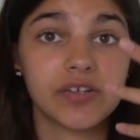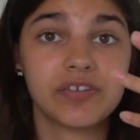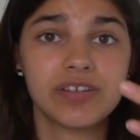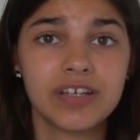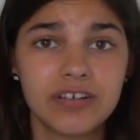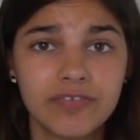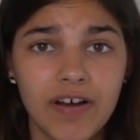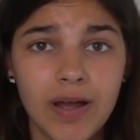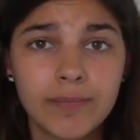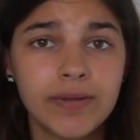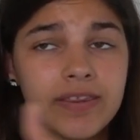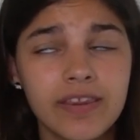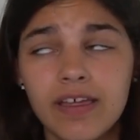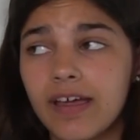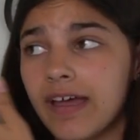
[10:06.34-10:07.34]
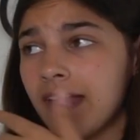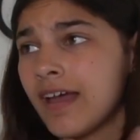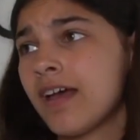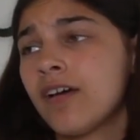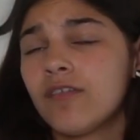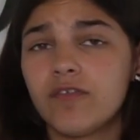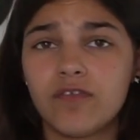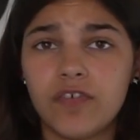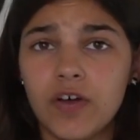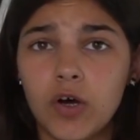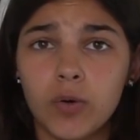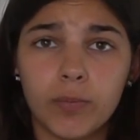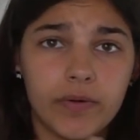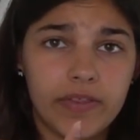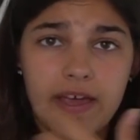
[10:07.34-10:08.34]
see if I'm in the
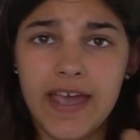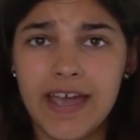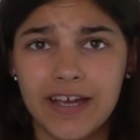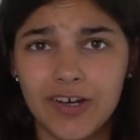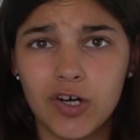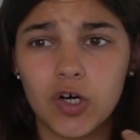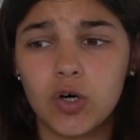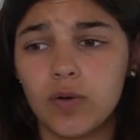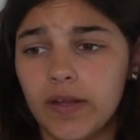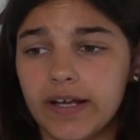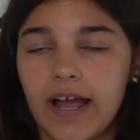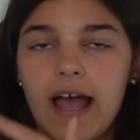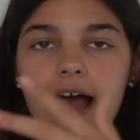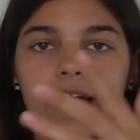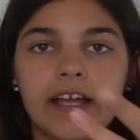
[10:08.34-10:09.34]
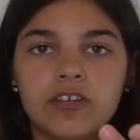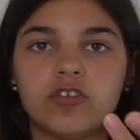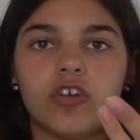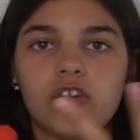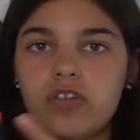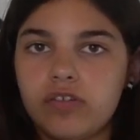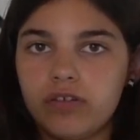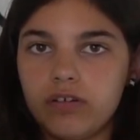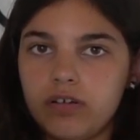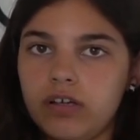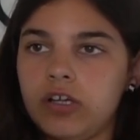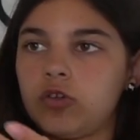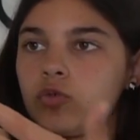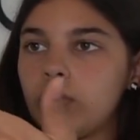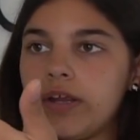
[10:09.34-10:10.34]
film or the angle. Like, it just,
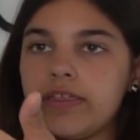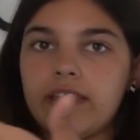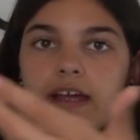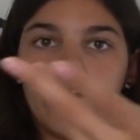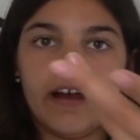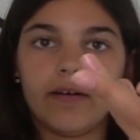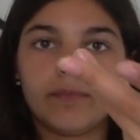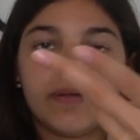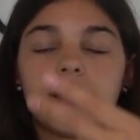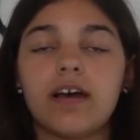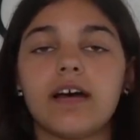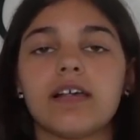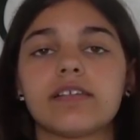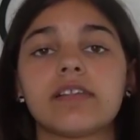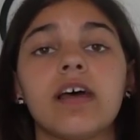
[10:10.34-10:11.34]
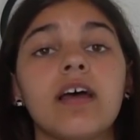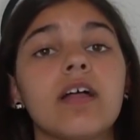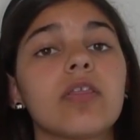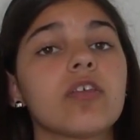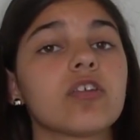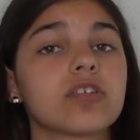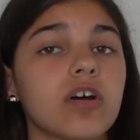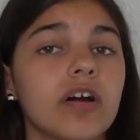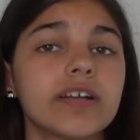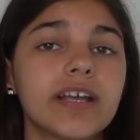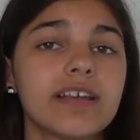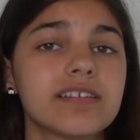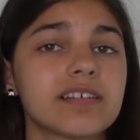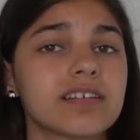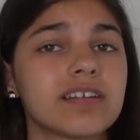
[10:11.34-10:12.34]
it's right there, because the
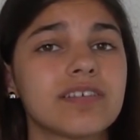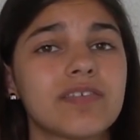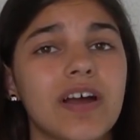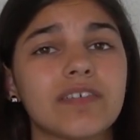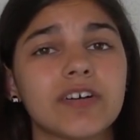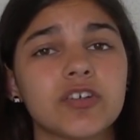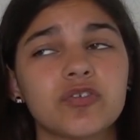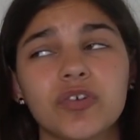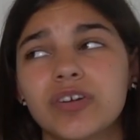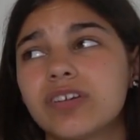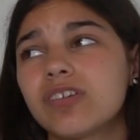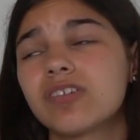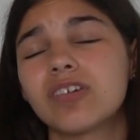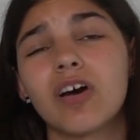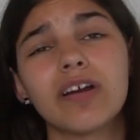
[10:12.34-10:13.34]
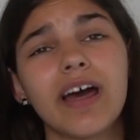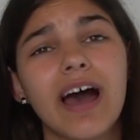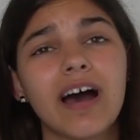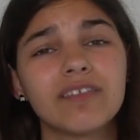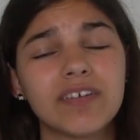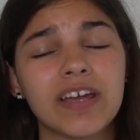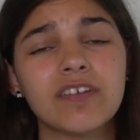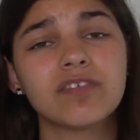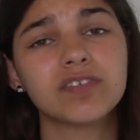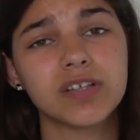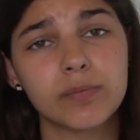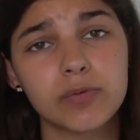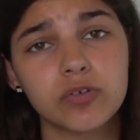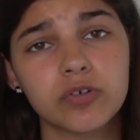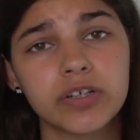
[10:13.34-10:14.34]
Sony A6500 does not have a
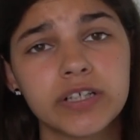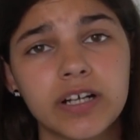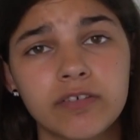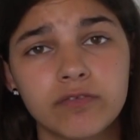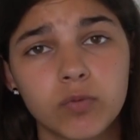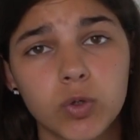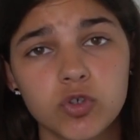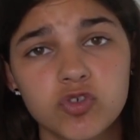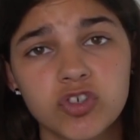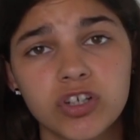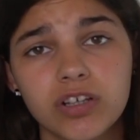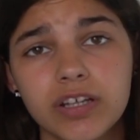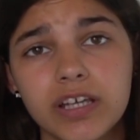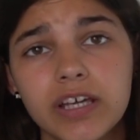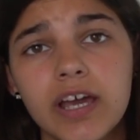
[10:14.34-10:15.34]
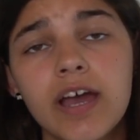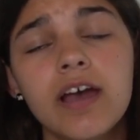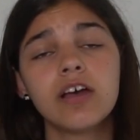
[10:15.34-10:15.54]
flip screen, unfortunately.